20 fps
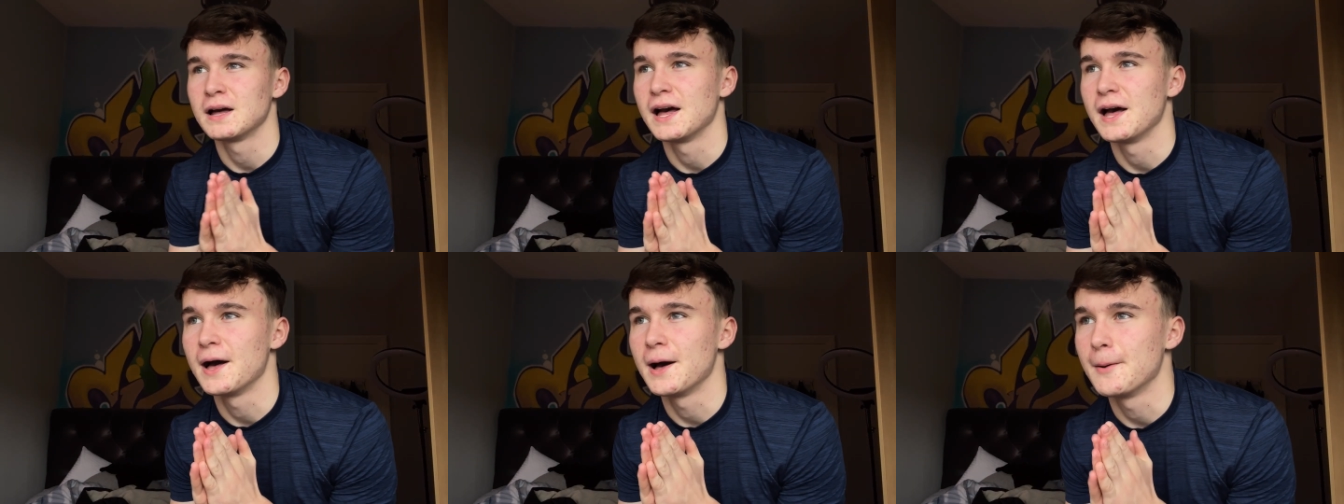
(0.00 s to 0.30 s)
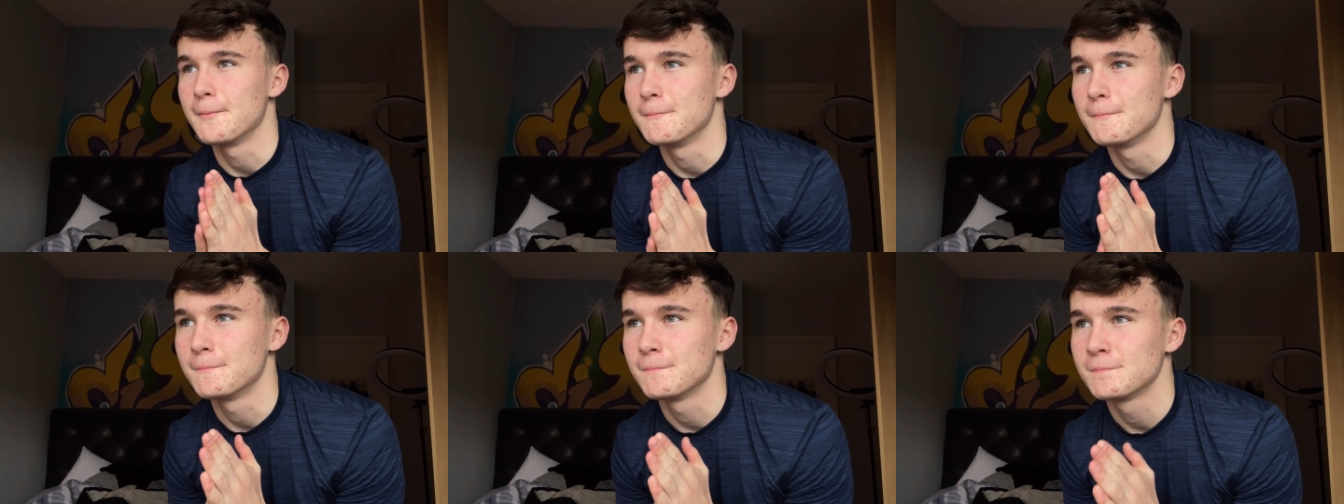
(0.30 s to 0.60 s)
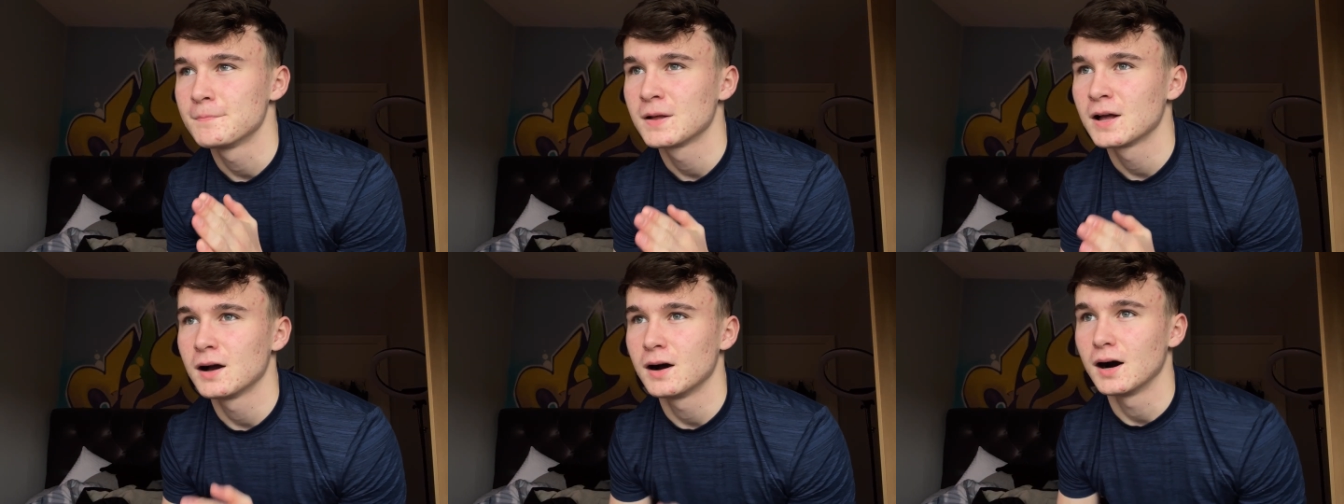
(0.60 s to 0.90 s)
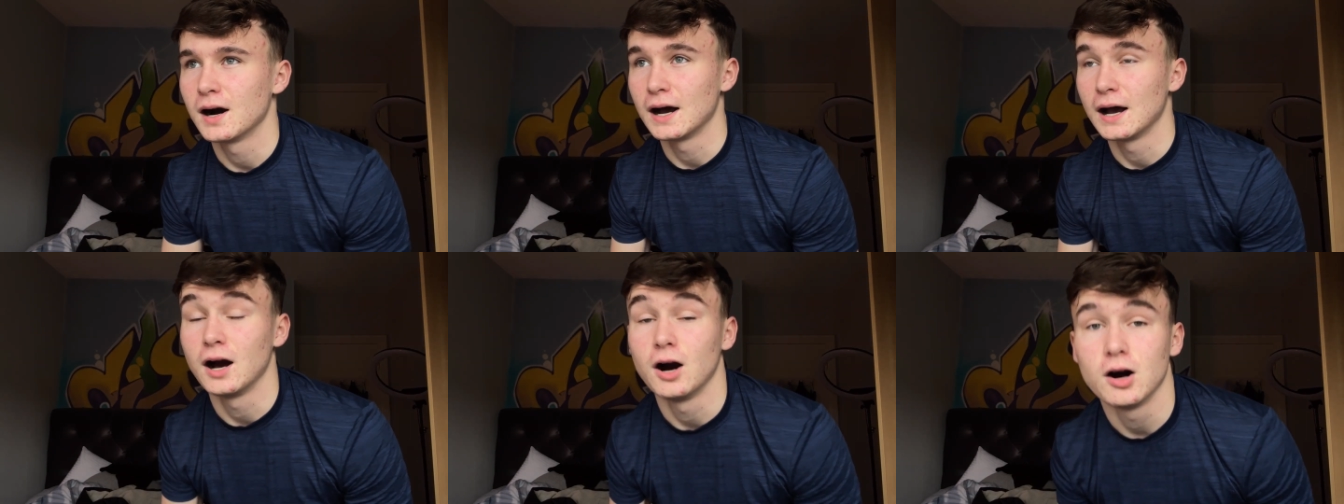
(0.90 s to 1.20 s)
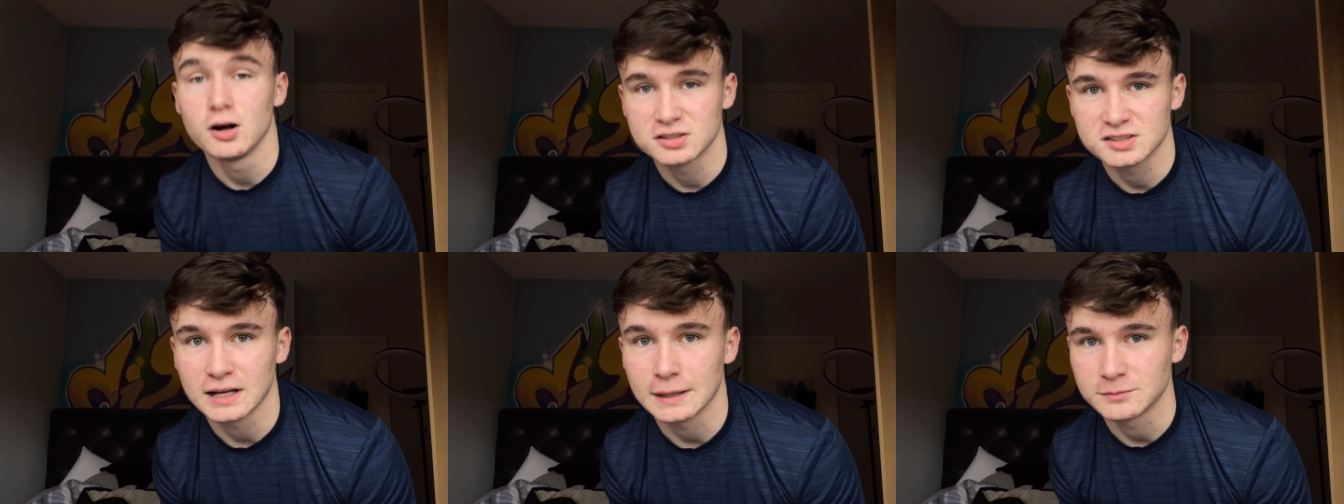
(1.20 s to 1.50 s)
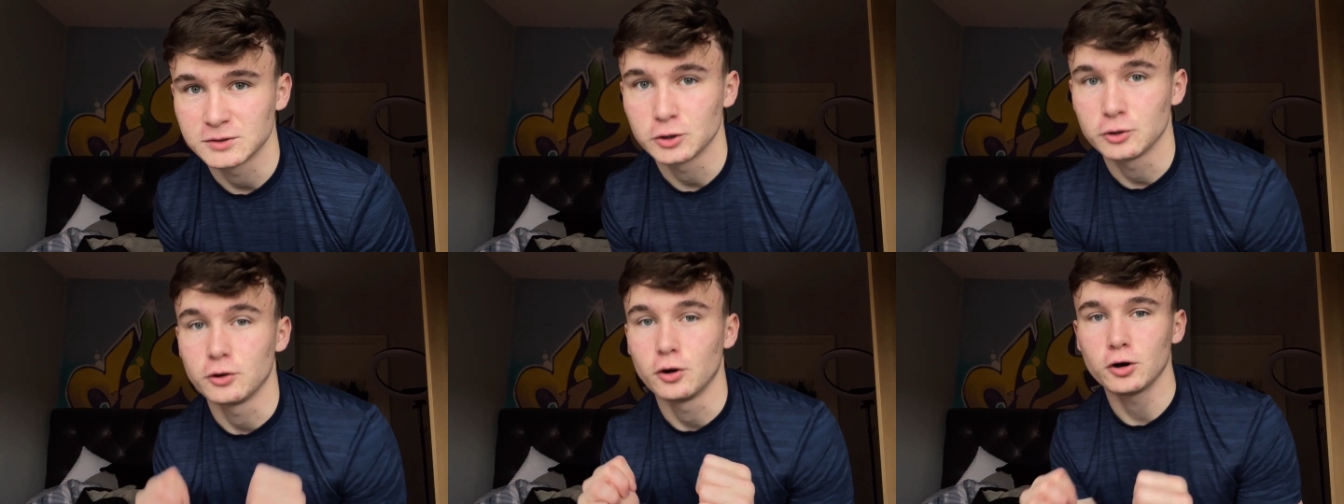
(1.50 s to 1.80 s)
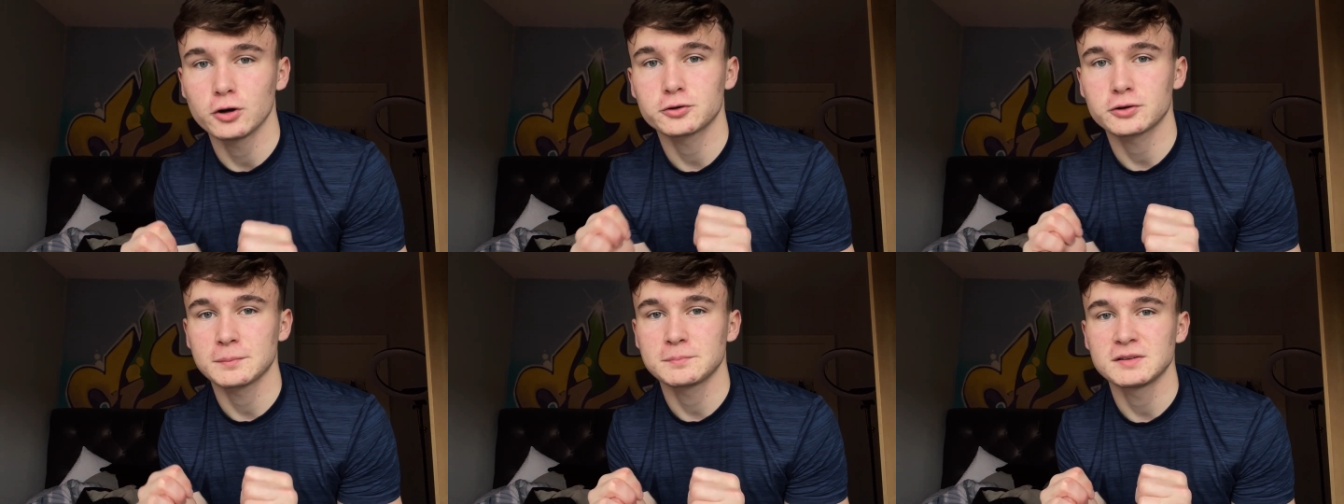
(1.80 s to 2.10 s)
Um, I also am doing
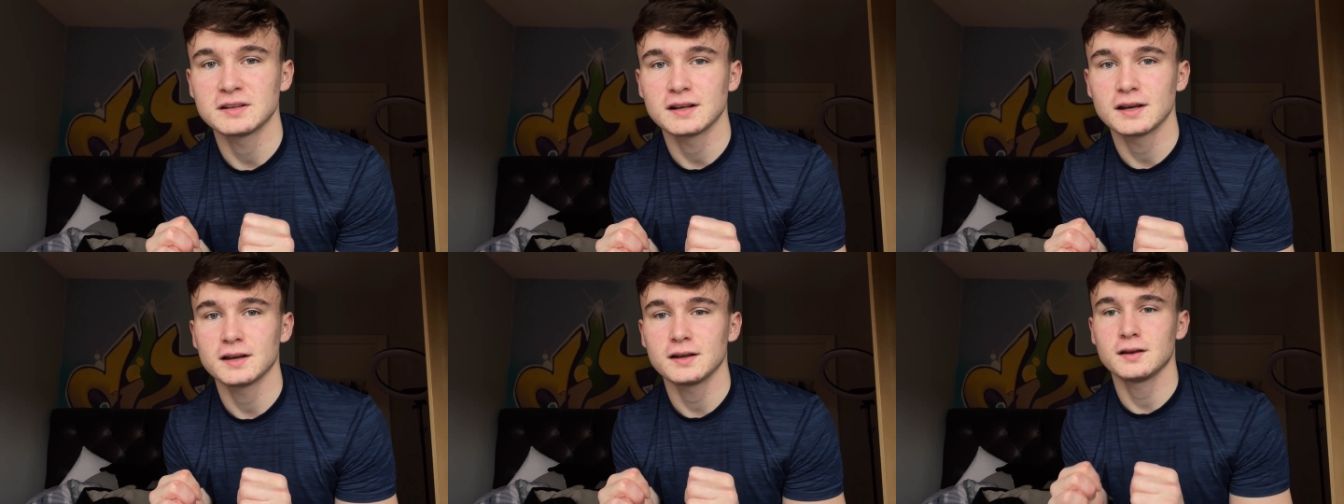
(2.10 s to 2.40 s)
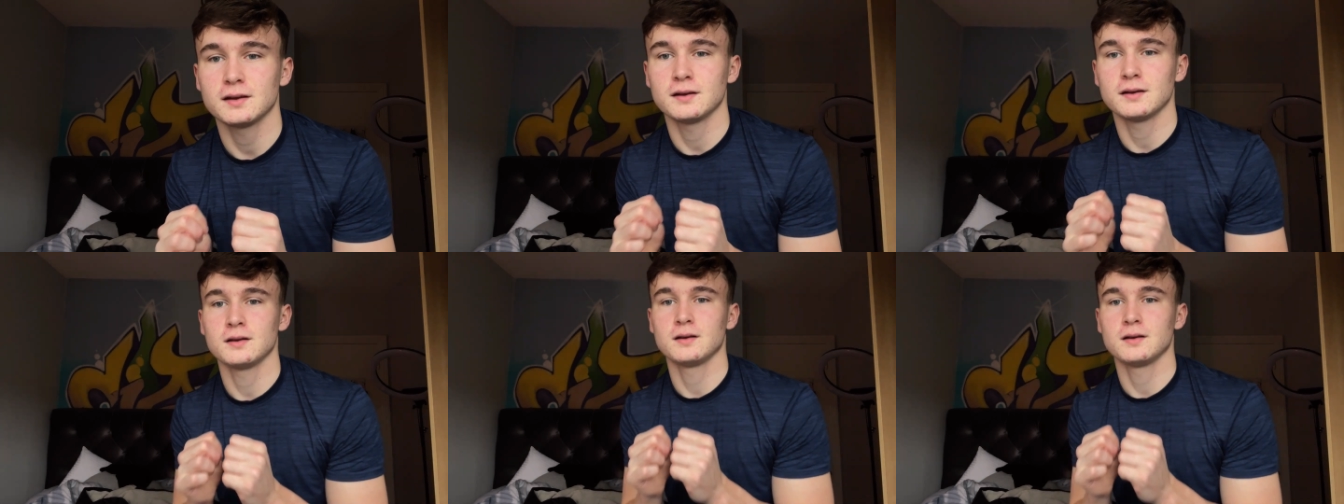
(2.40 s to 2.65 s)
hook grip today.